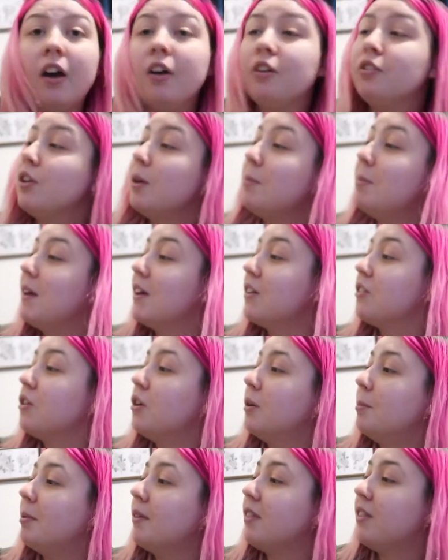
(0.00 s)
I also picked
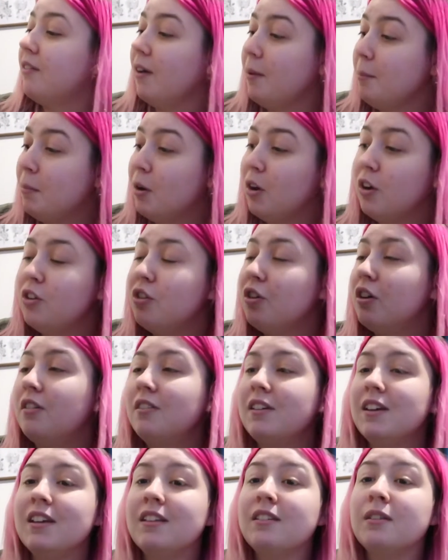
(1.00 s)
up The Vampire
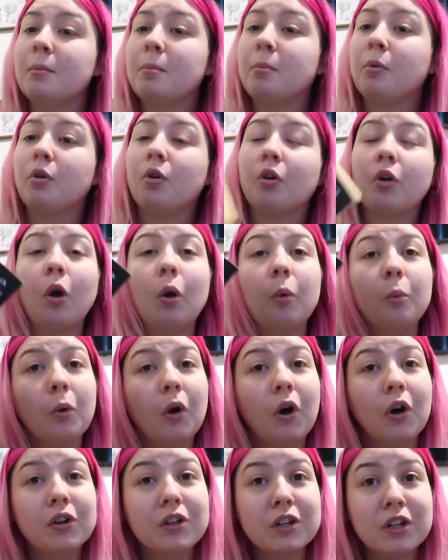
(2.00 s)
Diaries, book
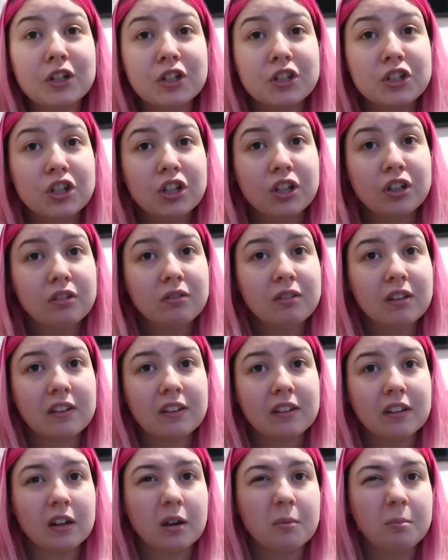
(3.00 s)
1 and 2. This
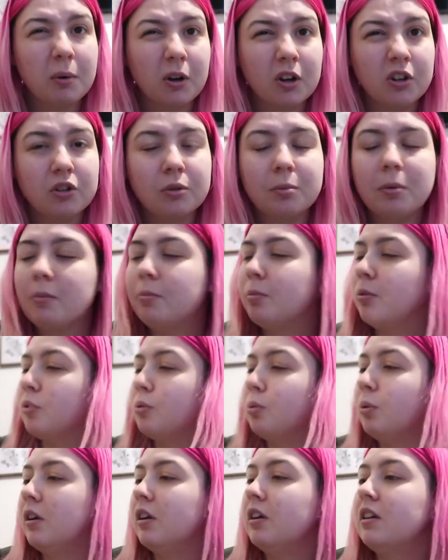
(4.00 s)
is like a bind up of
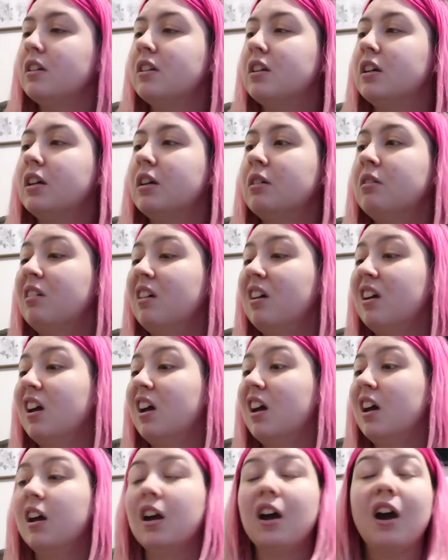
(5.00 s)
books 1 and 2.
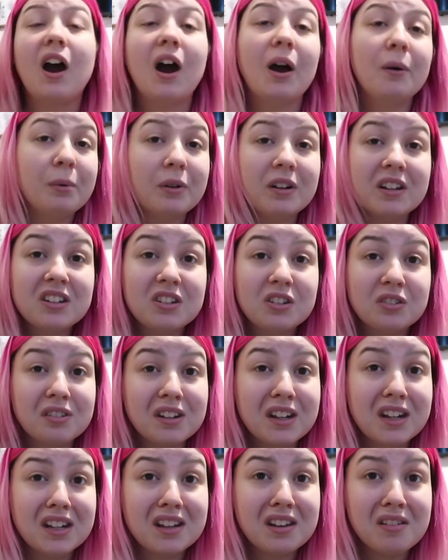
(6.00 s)
I wanted to
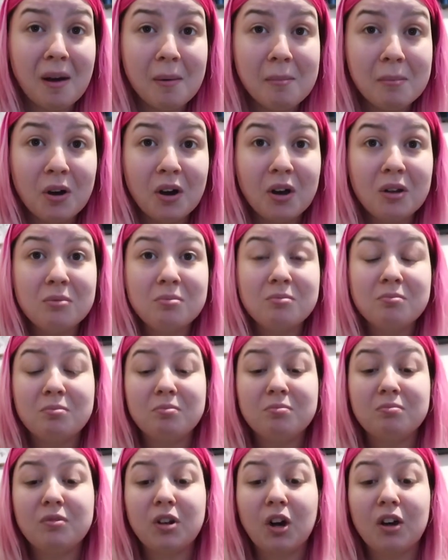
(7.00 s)
read The Vampire
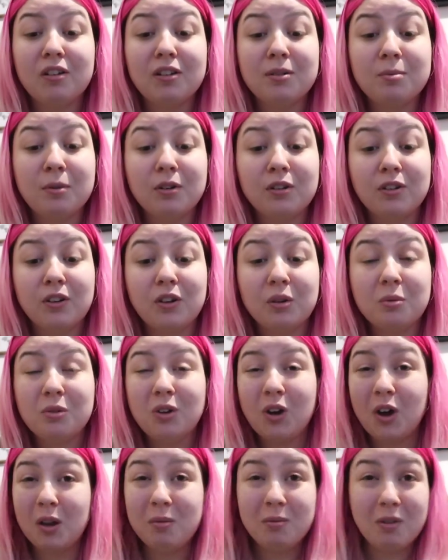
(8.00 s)
Diaries books for some
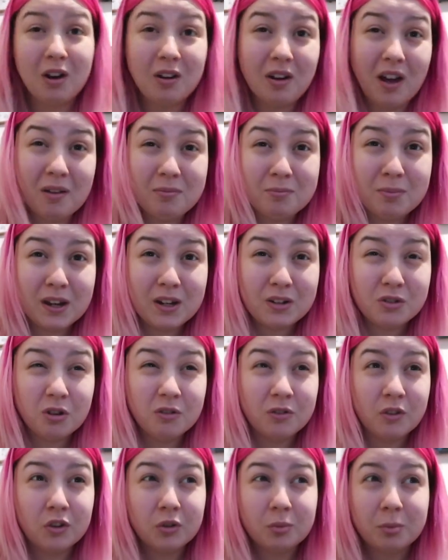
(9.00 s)
time. I have picked
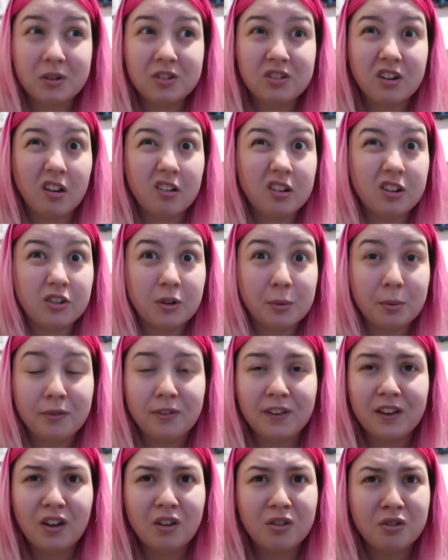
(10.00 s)
others up in charity shop. I
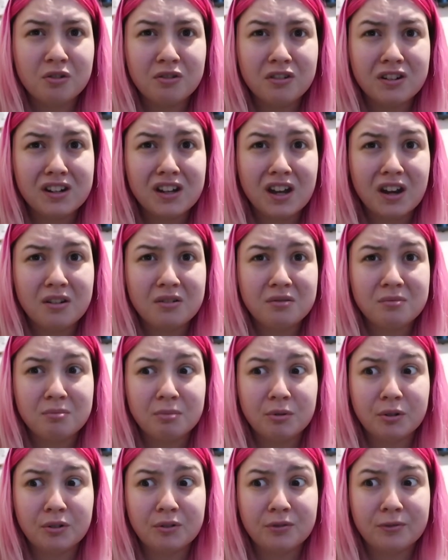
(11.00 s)
think I currently own
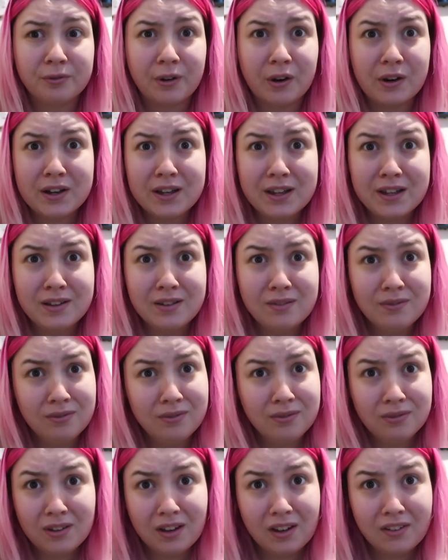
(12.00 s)
book 5
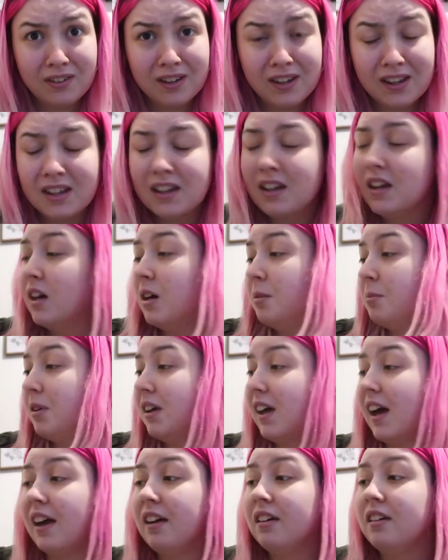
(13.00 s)
of it. But
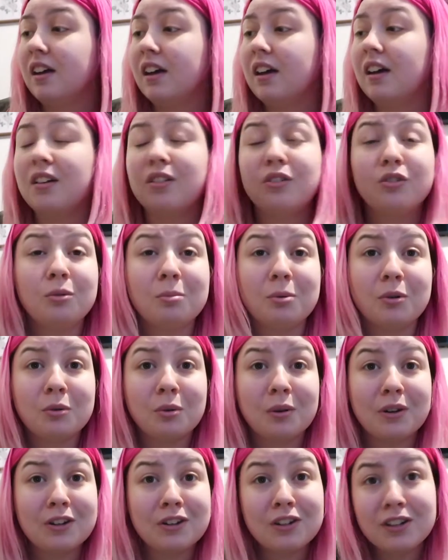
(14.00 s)
yeah, saw book
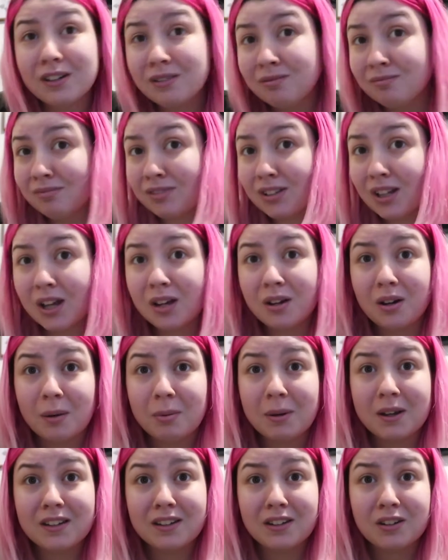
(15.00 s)
1 and 2. So I
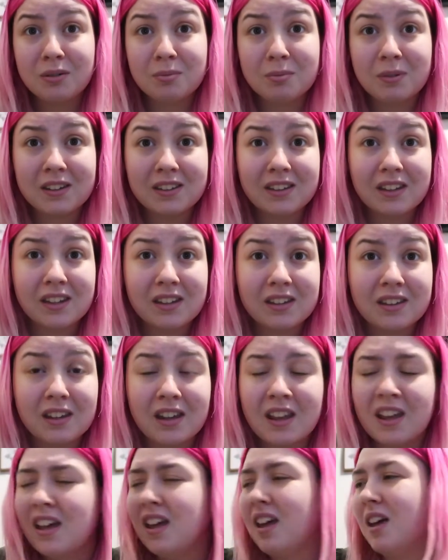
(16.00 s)
picked it up. This is,
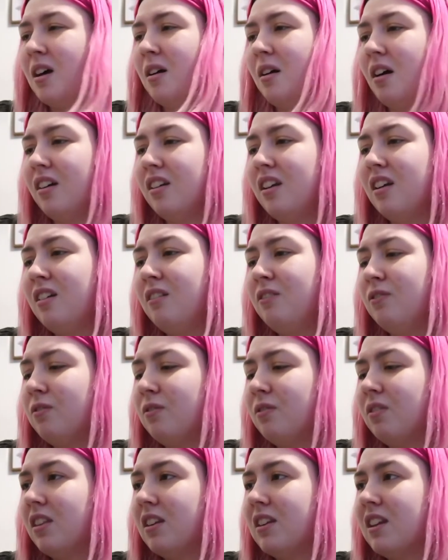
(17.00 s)
I don't know if
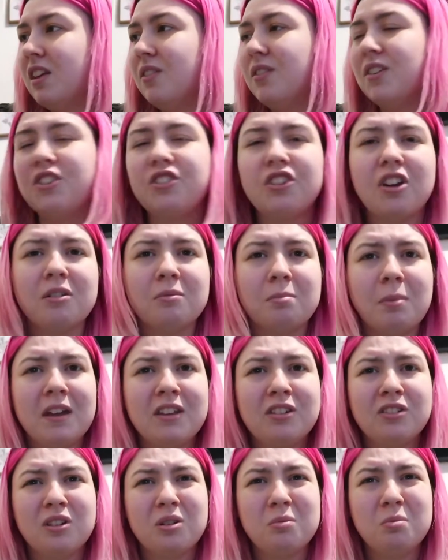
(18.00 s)
the TV show is
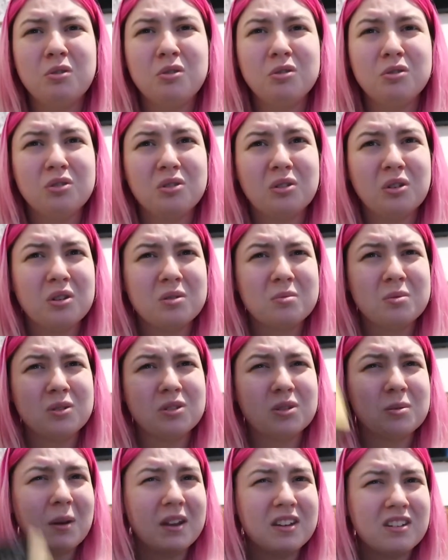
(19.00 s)
based on the books or the
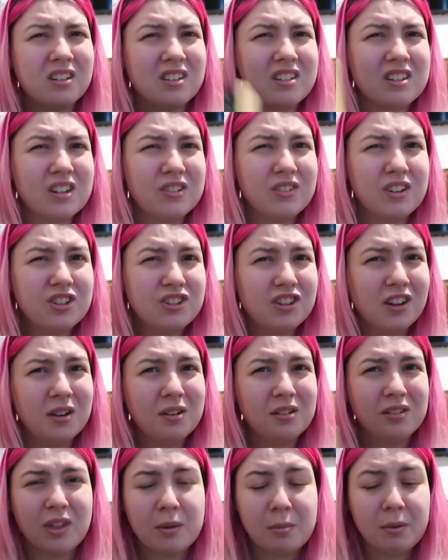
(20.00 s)
books are based on the TV show,
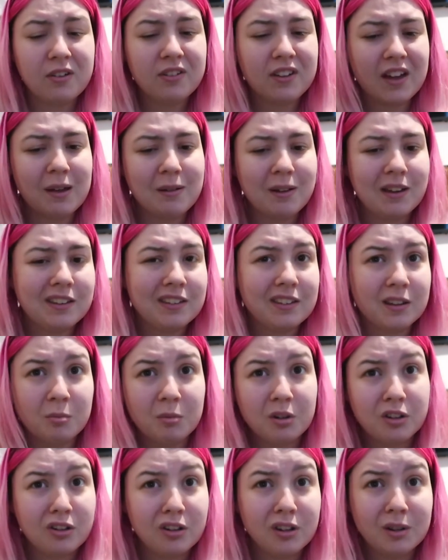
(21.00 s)
or if they both came out at
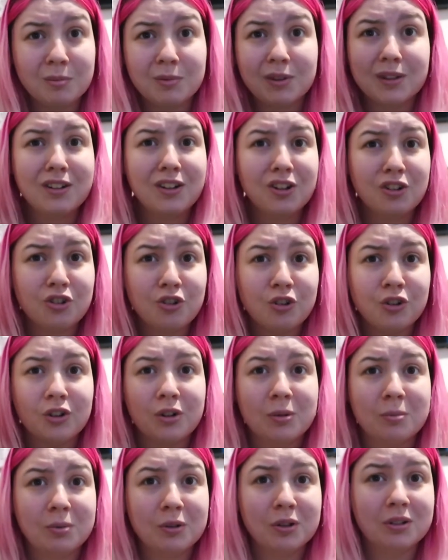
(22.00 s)
similar times. Not
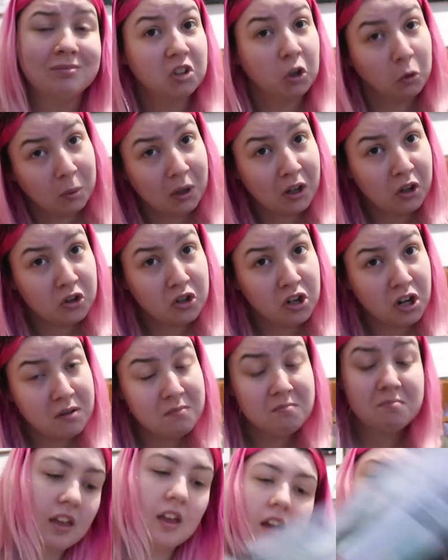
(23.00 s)
sure, but it'll be a good time.
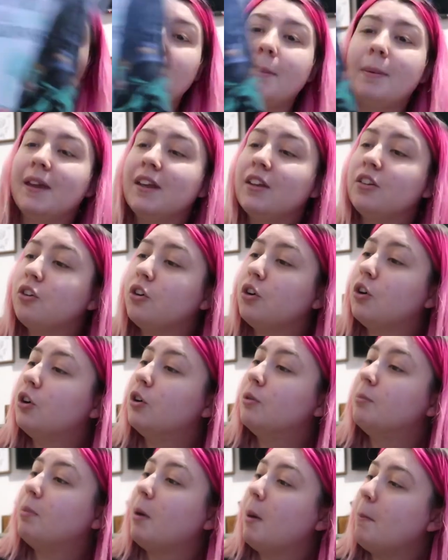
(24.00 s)
I picked
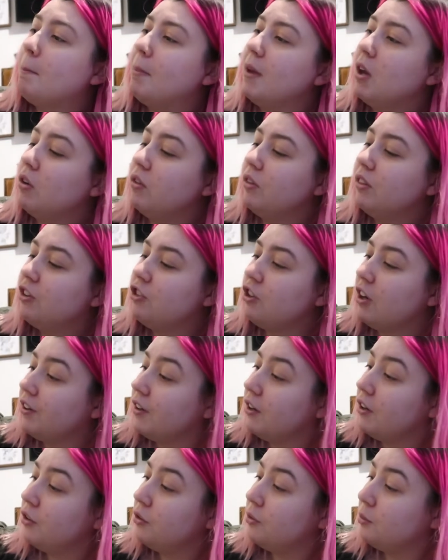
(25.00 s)
up Beyond the
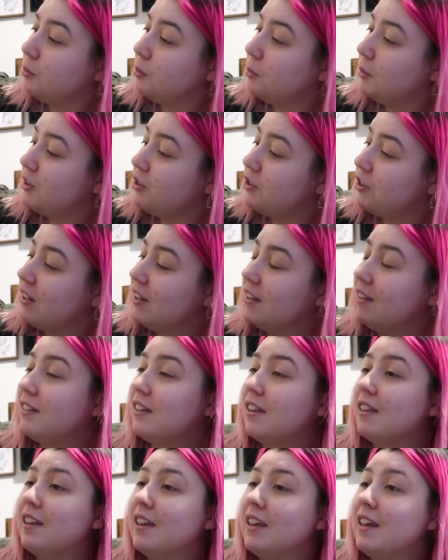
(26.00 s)
Shadows, which is
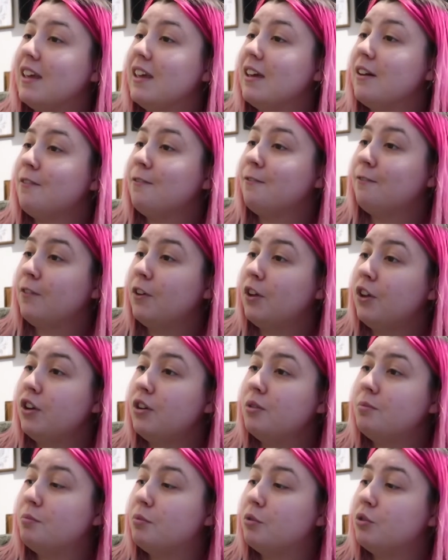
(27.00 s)
the
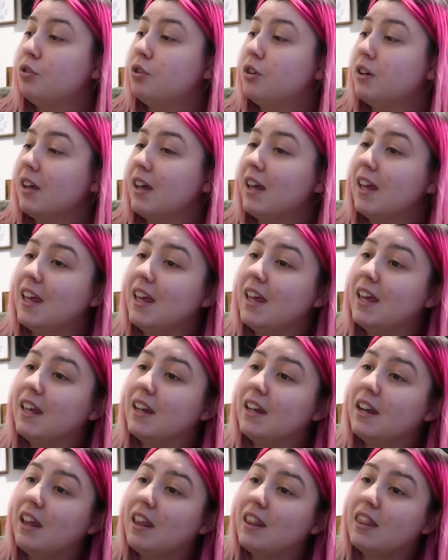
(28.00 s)
third book
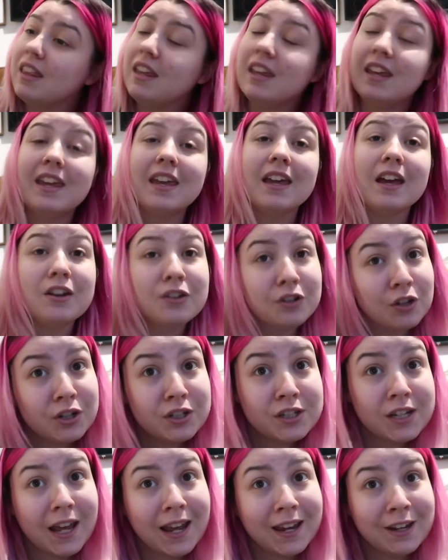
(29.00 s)
in the
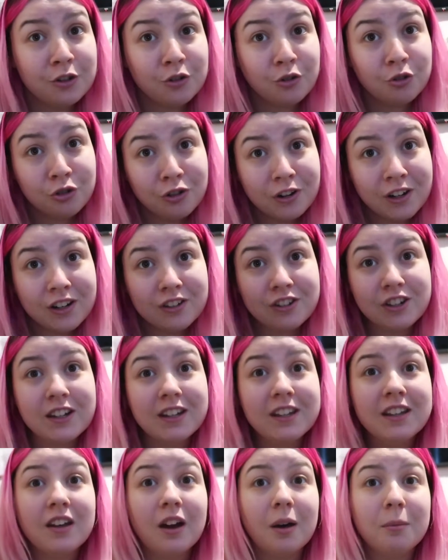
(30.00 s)
Night Angel
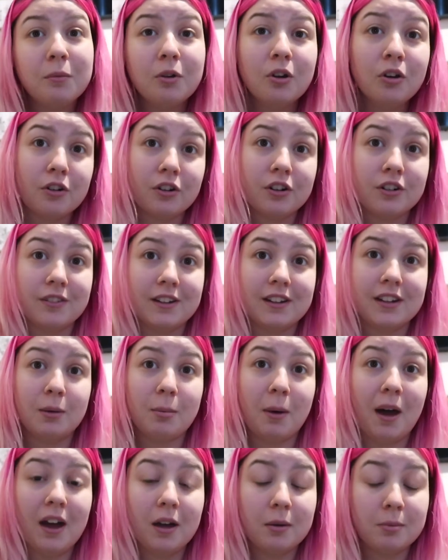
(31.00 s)
trilogy. I'm not going to read the
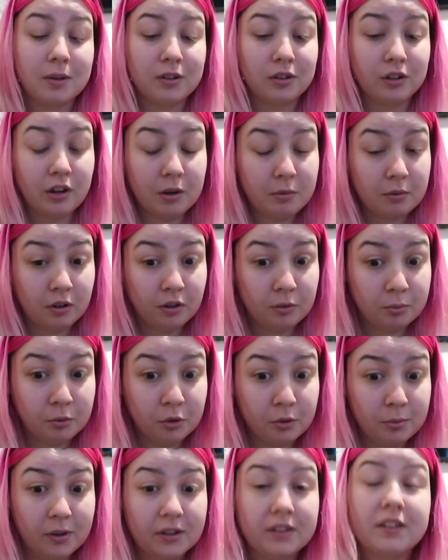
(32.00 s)
back because I don't want to
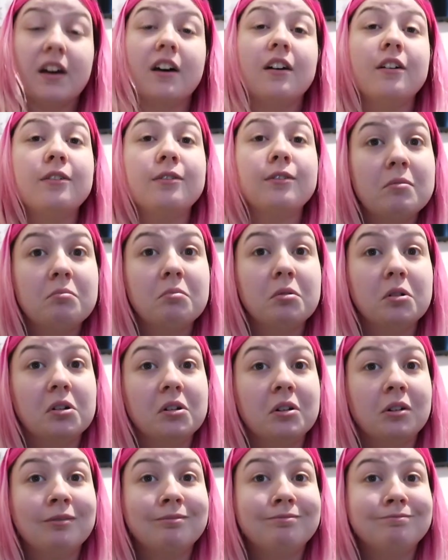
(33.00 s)
spoil myself,
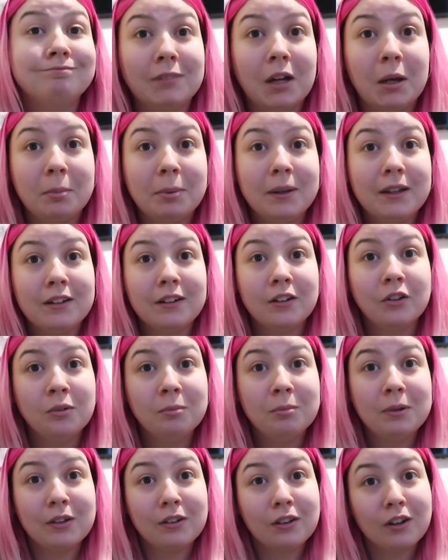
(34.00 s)
but I picked it
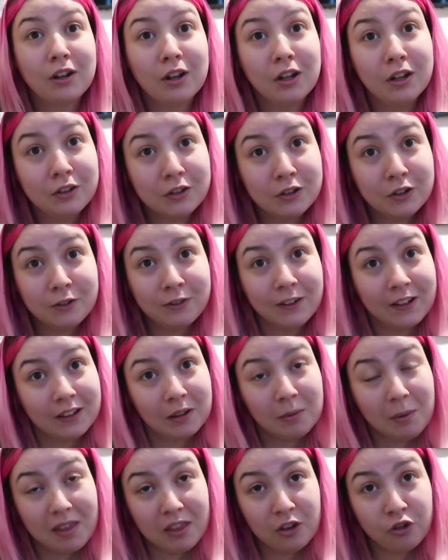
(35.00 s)
up because I'd heard good things
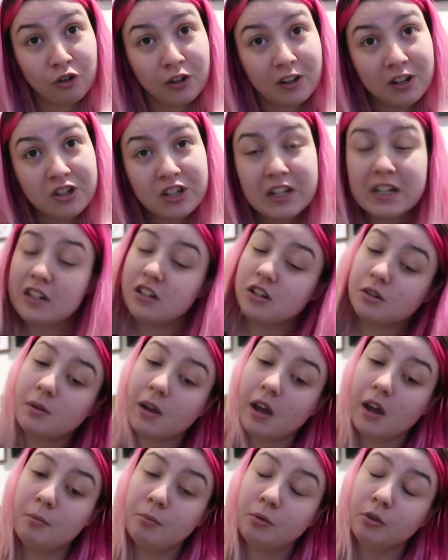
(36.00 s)
about the trilogy. Do
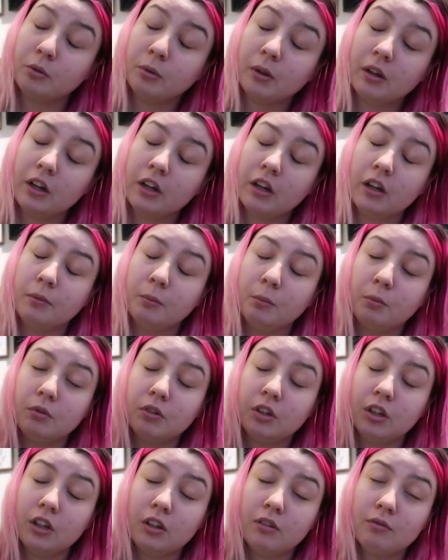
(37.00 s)
I own books 1 and
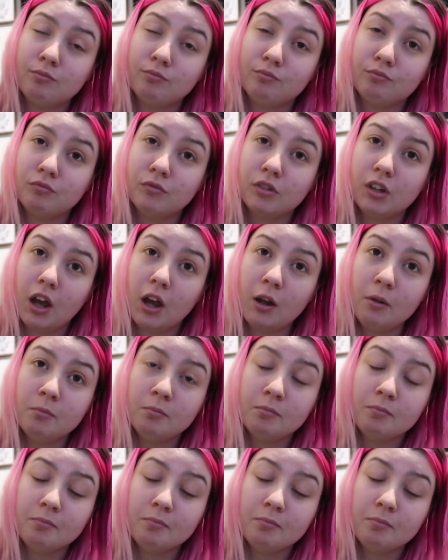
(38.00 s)
2? No.